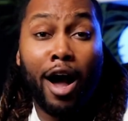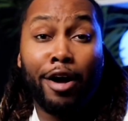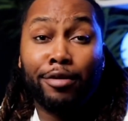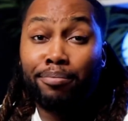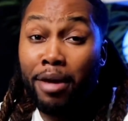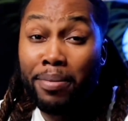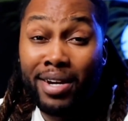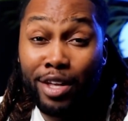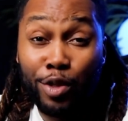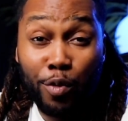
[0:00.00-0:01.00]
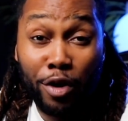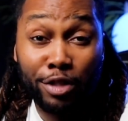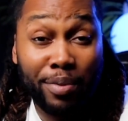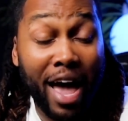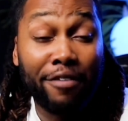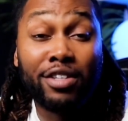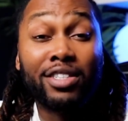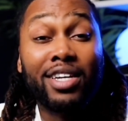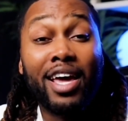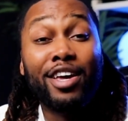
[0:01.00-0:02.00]
All right, maybe not the worst, but
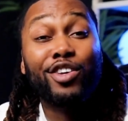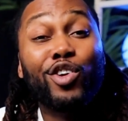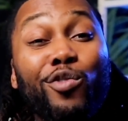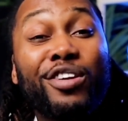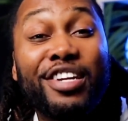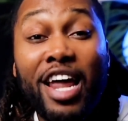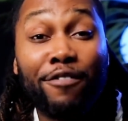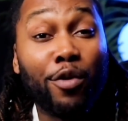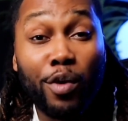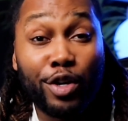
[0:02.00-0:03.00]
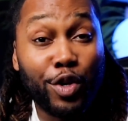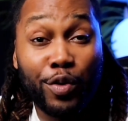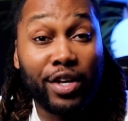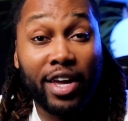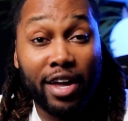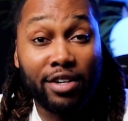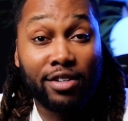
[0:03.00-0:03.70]
after today, you'll never want to do it again.